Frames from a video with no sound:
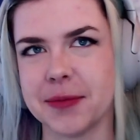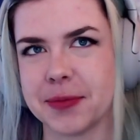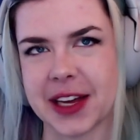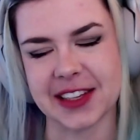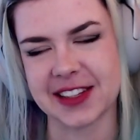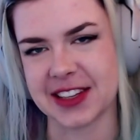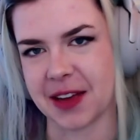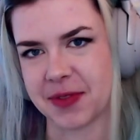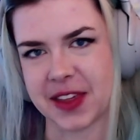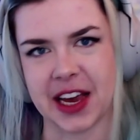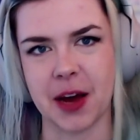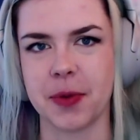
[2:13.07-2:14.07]
messed
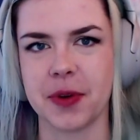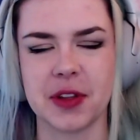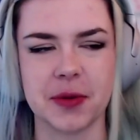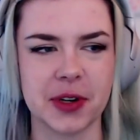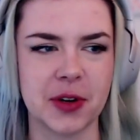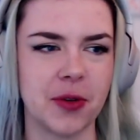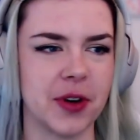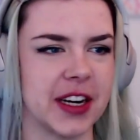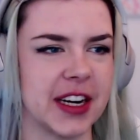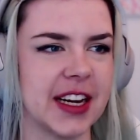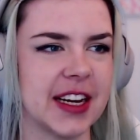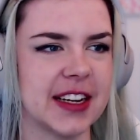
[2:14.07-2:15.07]
something up with the
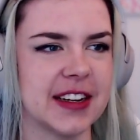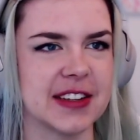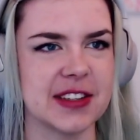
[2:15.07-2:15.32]
recording,